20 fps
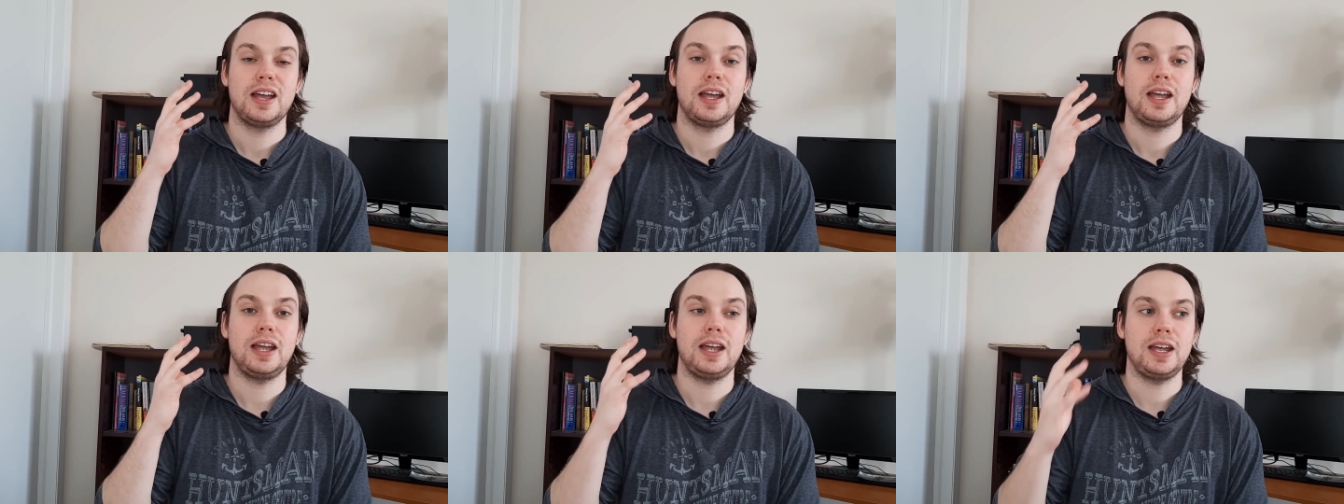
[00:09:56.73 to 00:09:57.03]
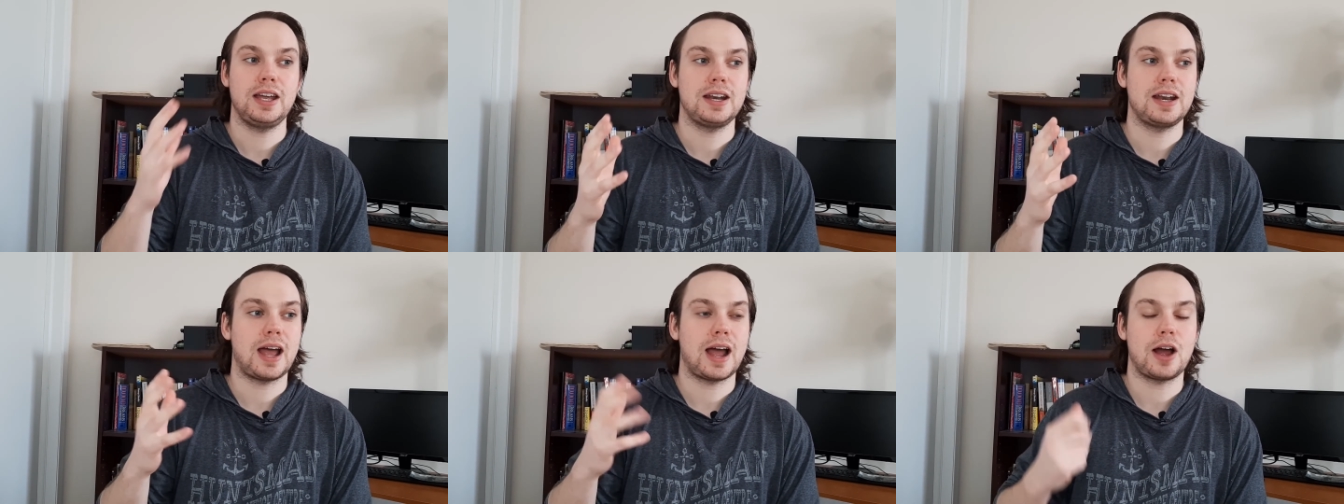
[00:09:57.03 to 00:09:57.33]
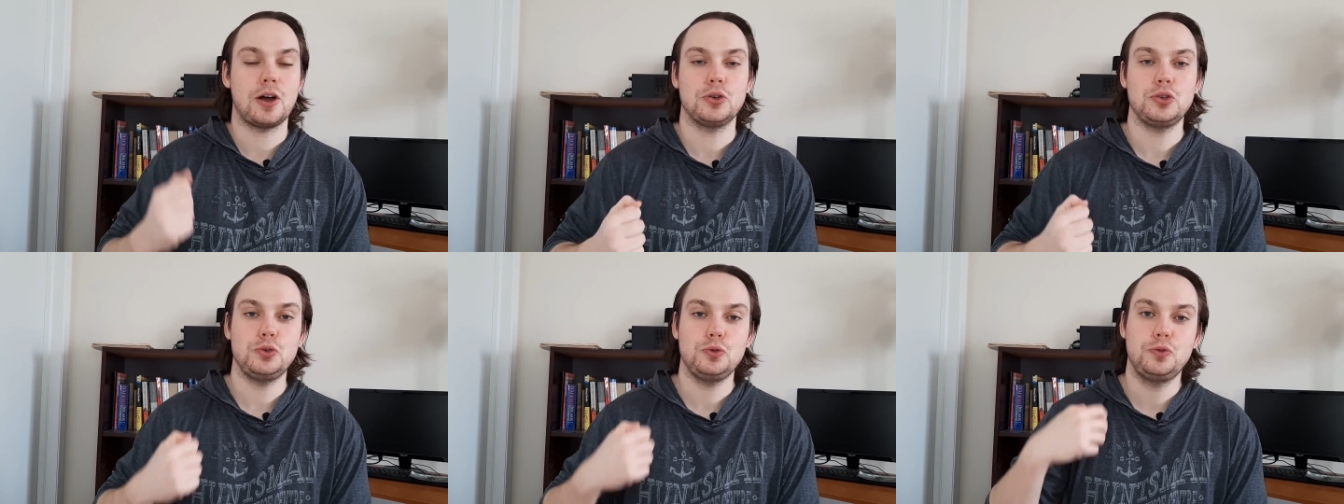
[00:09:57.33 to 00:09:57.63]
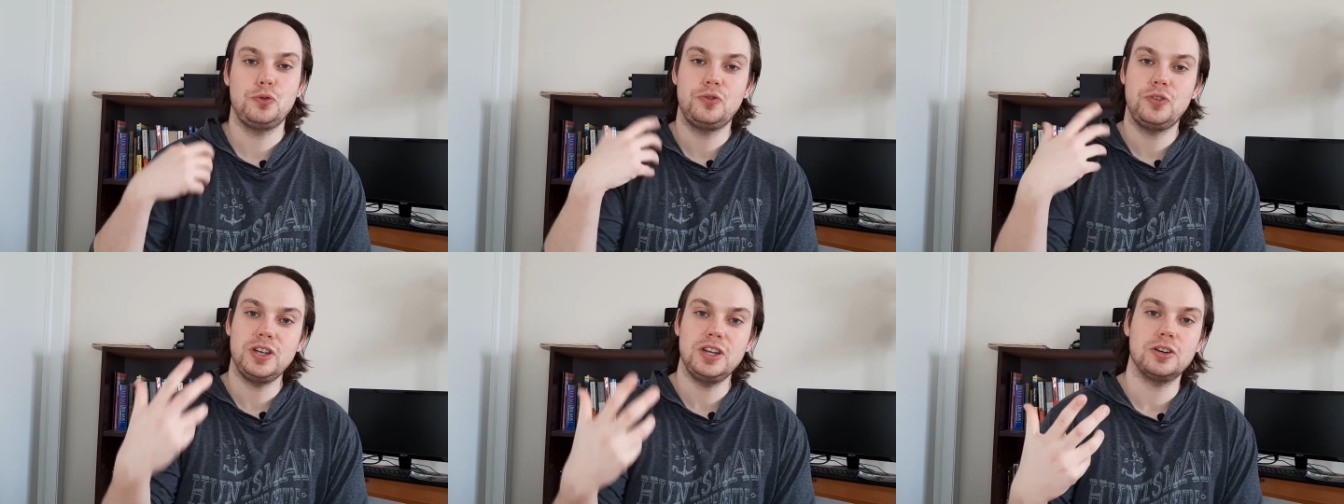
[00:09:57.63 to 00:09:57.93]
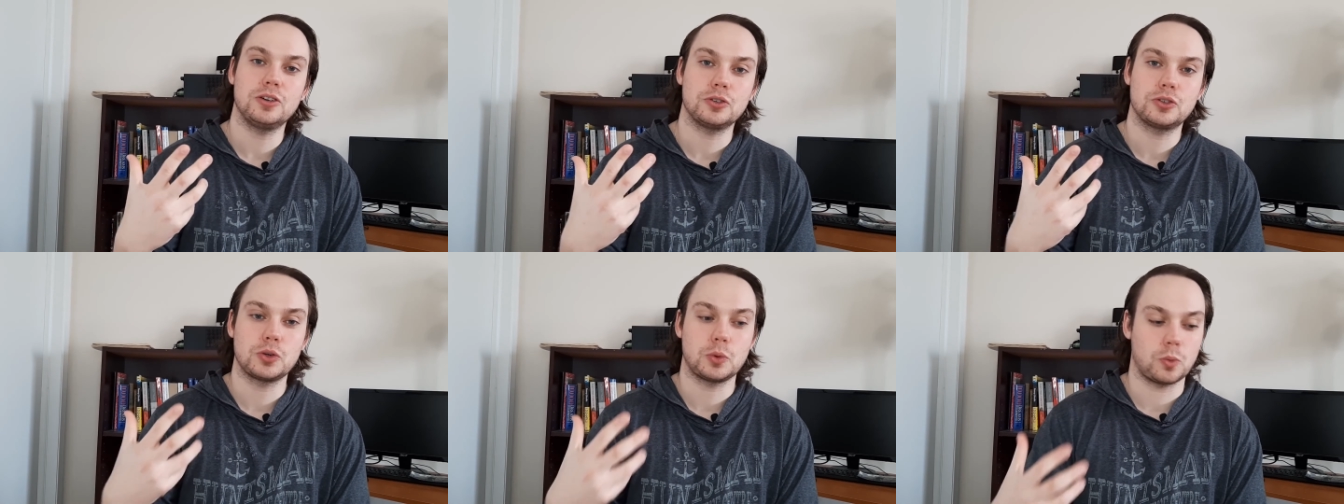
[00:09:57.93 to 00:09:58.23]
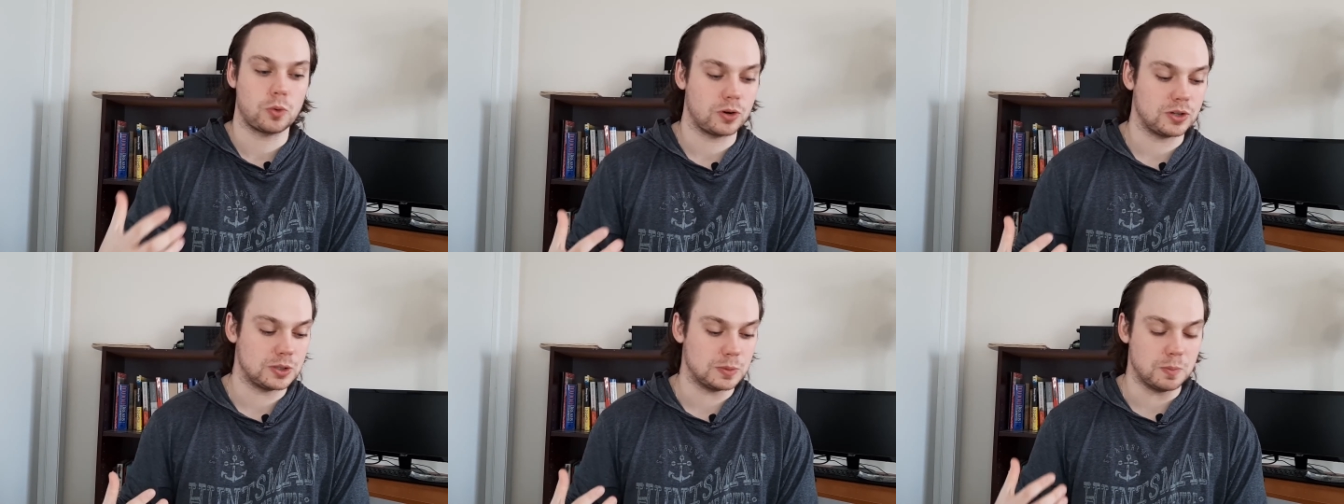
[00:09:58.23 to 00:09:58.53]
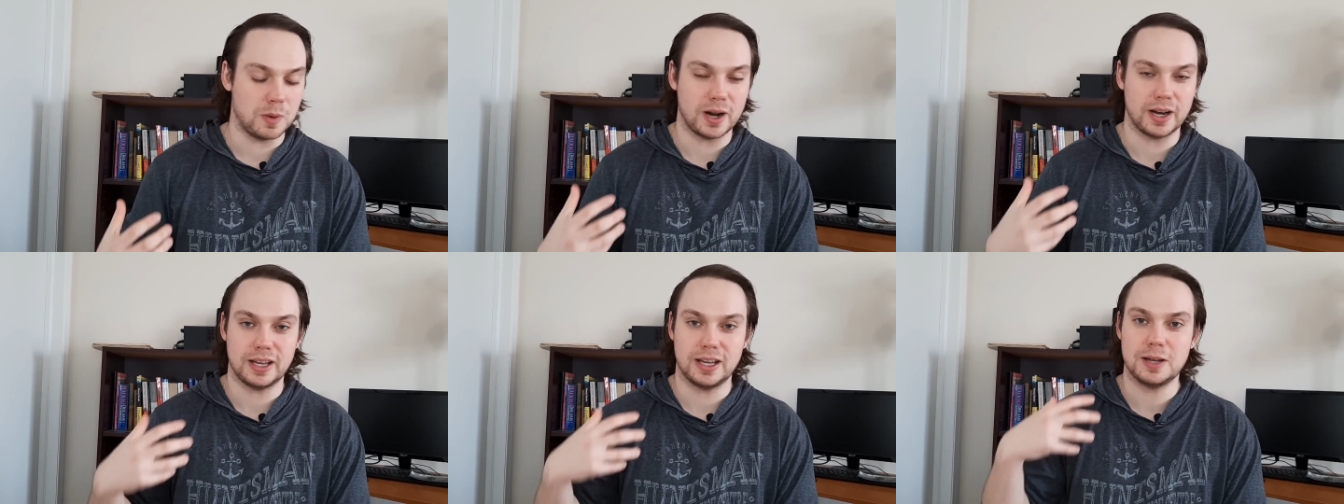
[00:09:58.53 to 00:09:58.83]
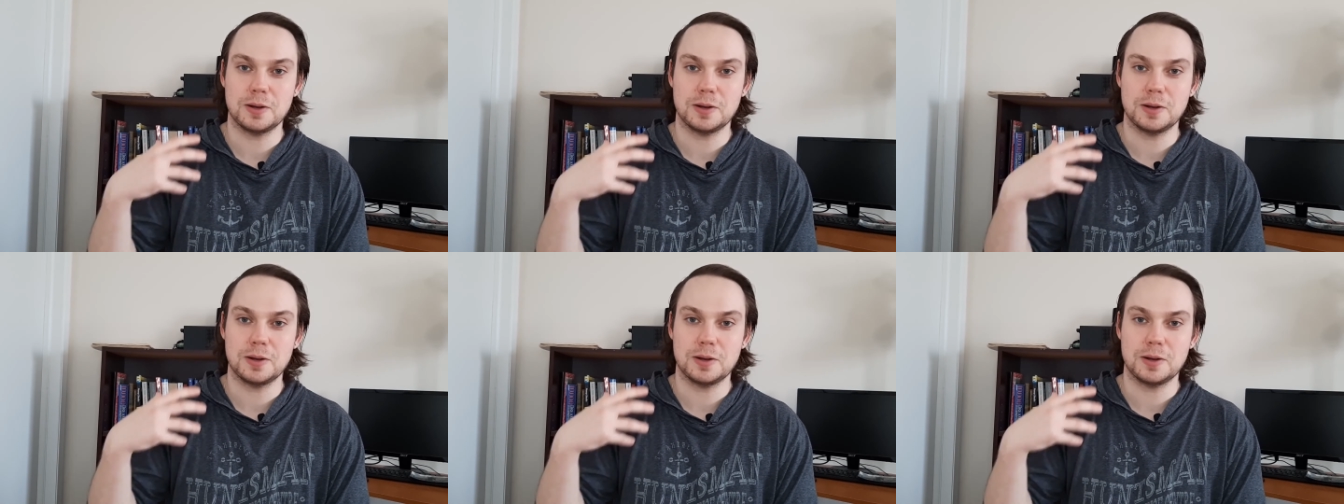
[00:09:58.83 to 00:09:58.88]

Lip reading: in how you feel towards money.